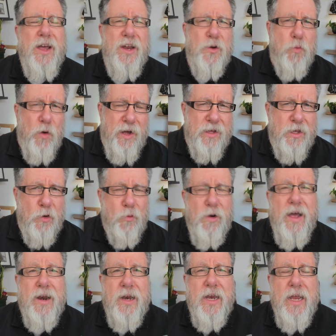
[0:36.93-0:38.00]
and while you're
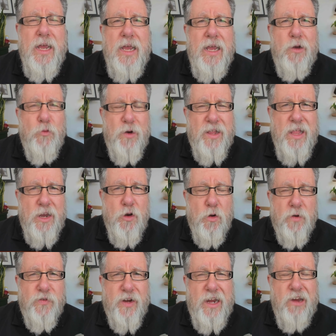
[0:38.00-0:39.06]
at it, ring that
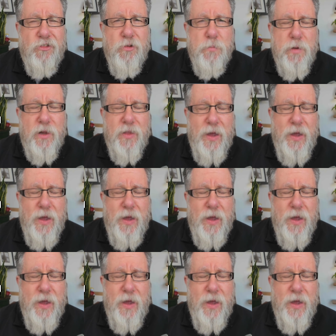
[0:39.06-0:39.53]
notification bell.